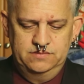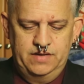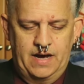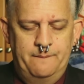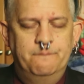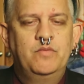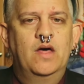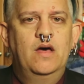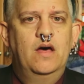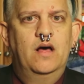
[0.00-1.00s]
yeah,
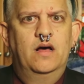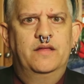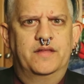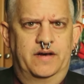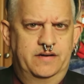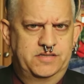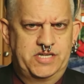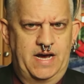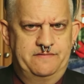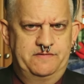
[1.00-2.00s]
the
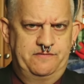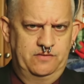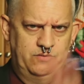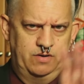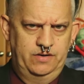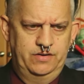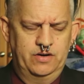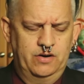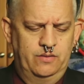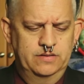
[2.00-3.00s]
shaft where you
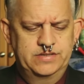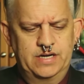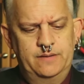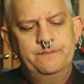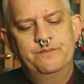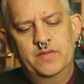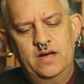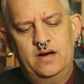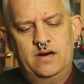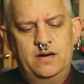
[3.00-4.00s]
go. So,
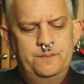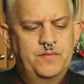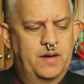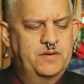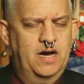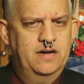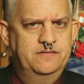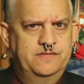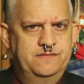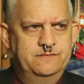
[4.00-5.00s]
um, I'm kind
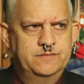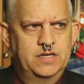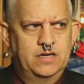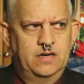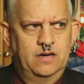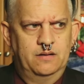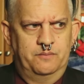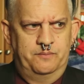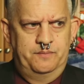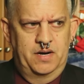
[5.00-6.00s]
of
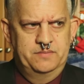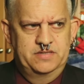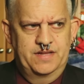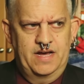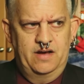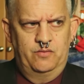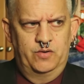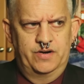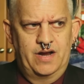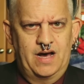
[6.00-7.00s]
bummed that
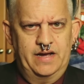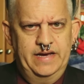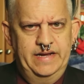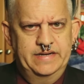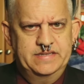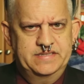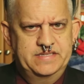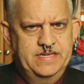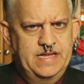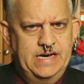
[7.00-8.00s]
we're not getting to
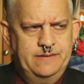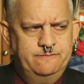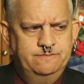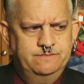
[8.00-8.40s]
see that,